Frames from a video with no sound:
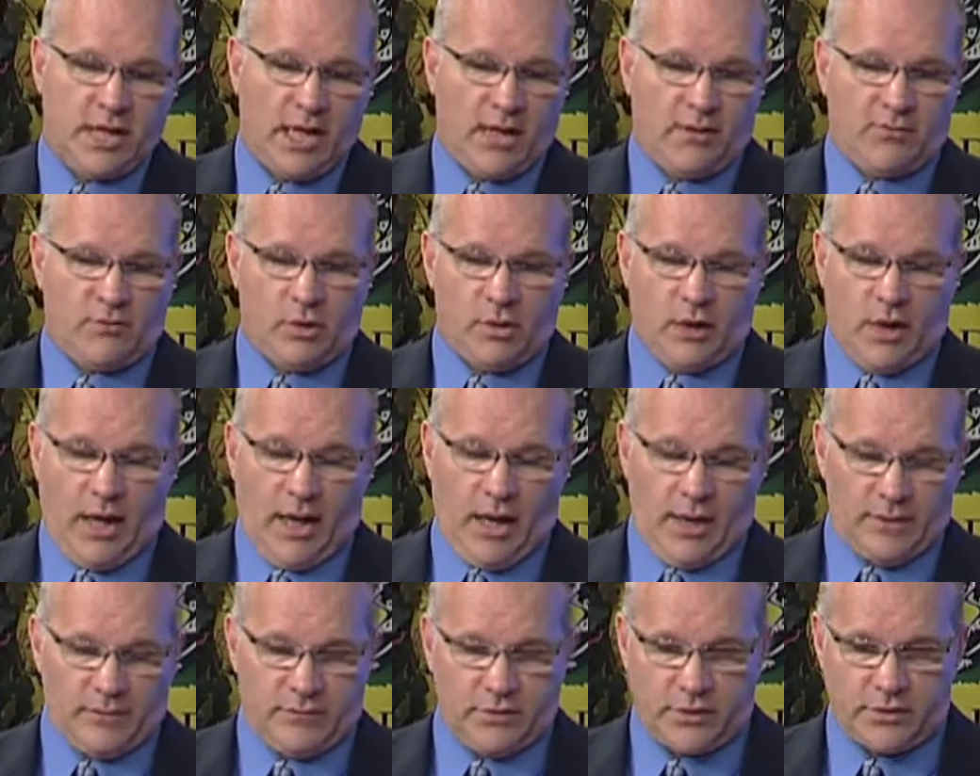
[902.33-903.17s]
you have a
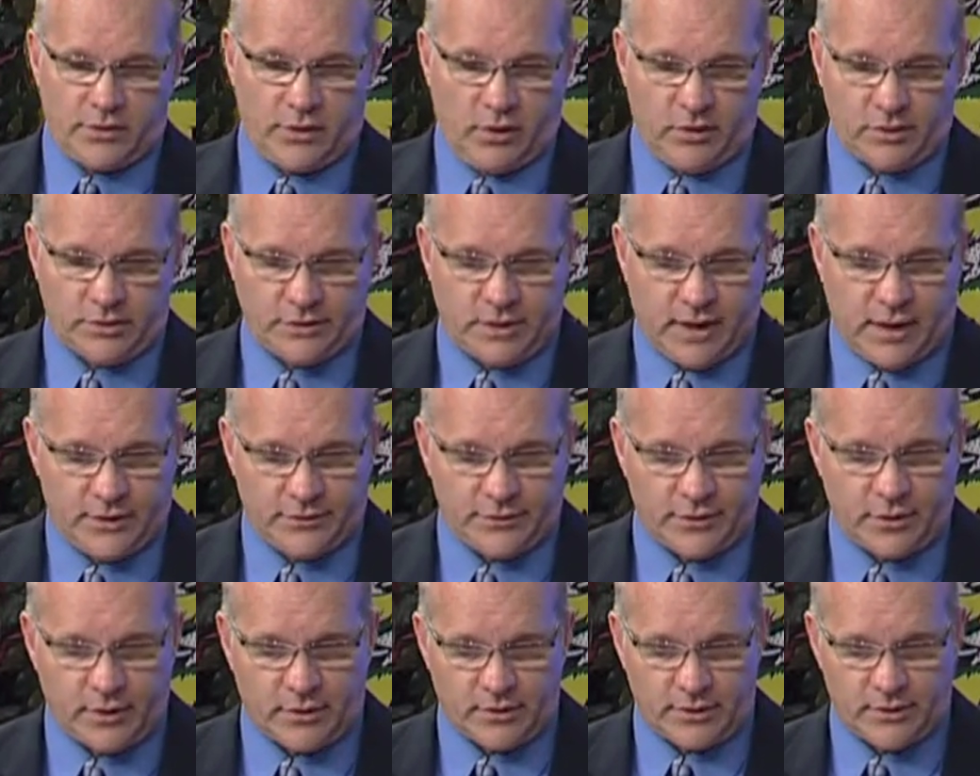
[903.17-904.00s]
lot of adults
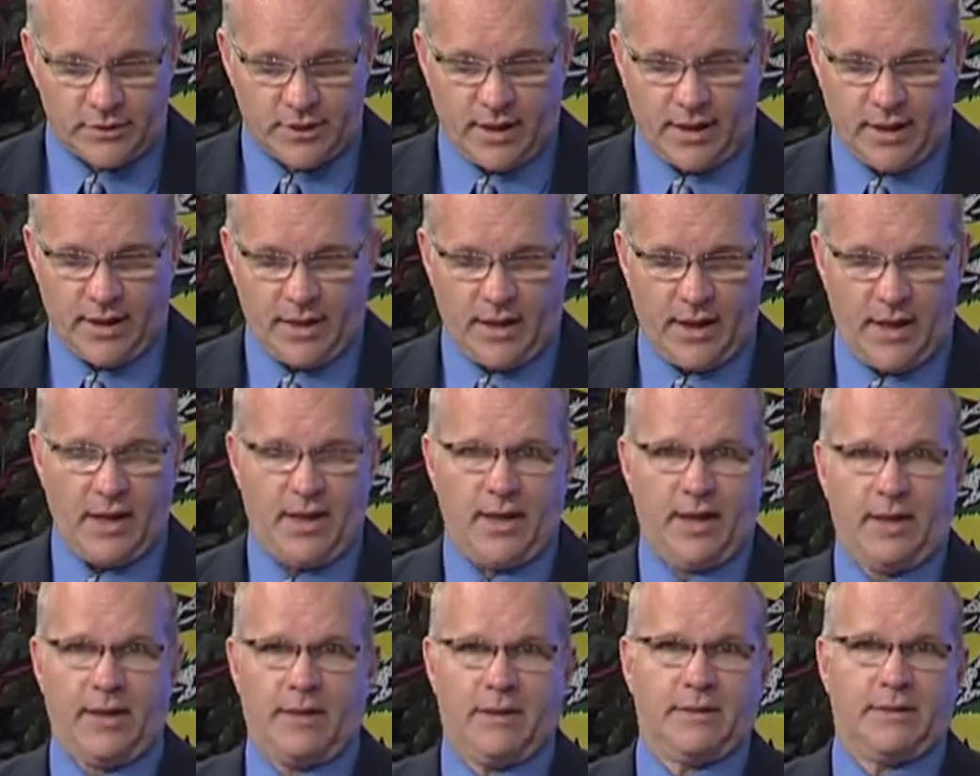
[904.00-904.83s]
out there saying,
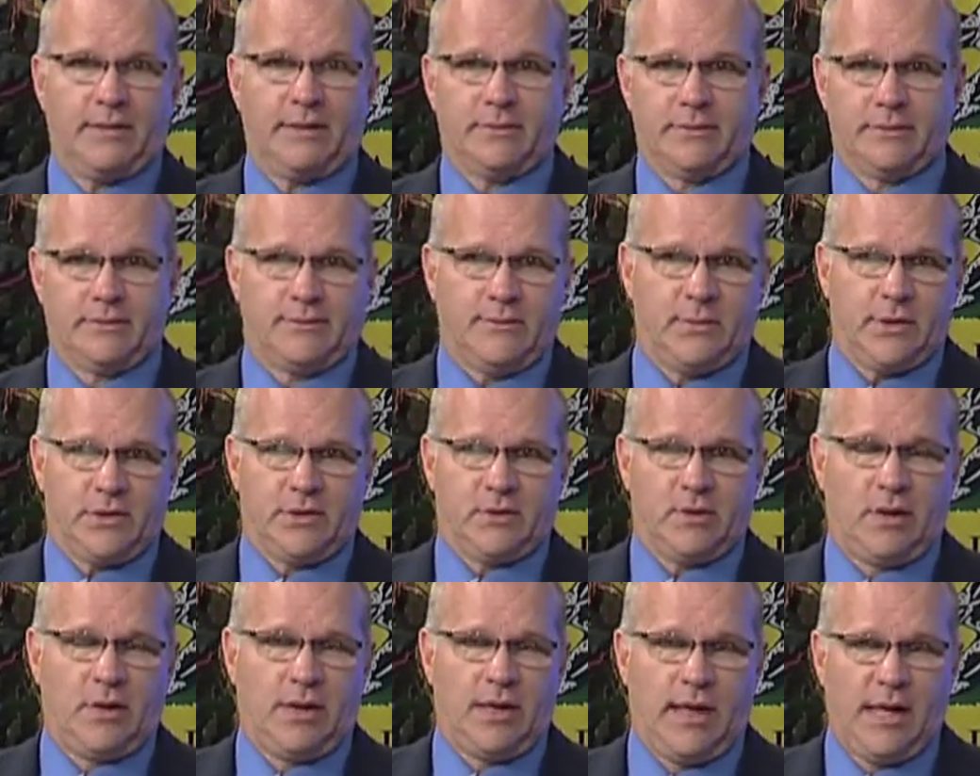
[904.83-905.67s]
hey, we
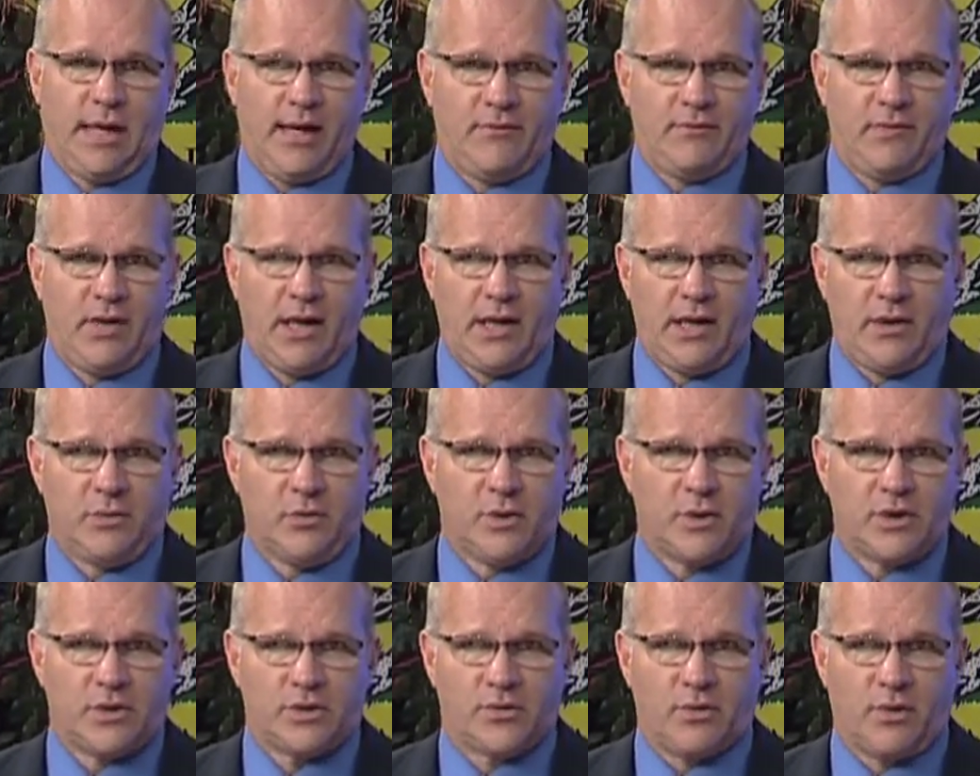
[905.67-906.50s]
shouldn't have any
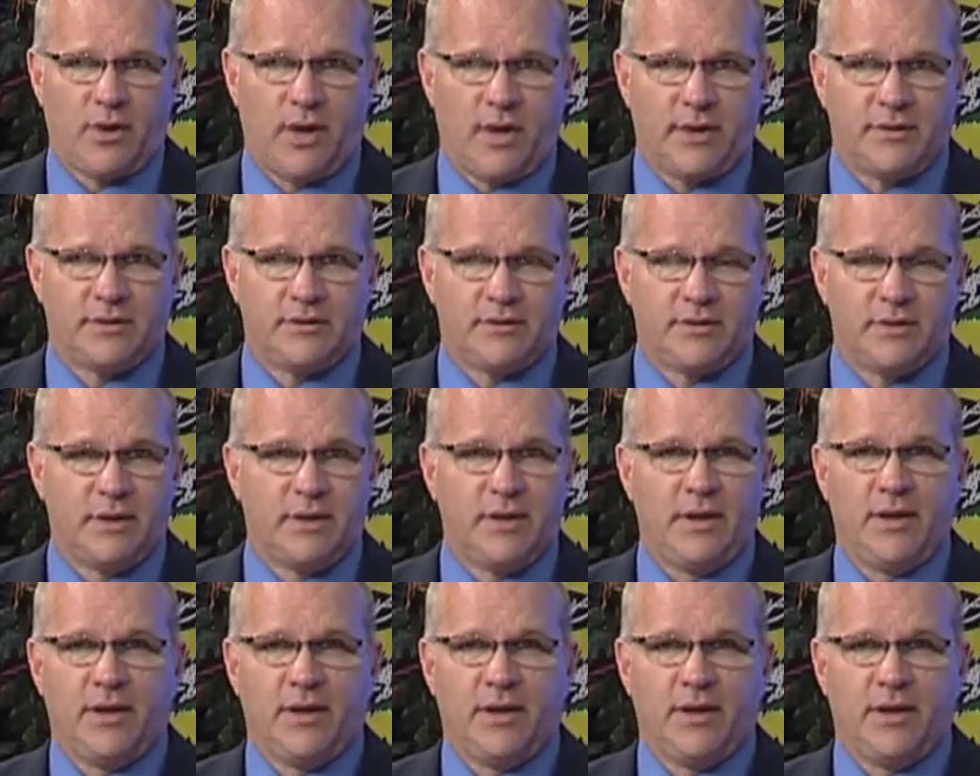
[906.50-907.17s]
restraints.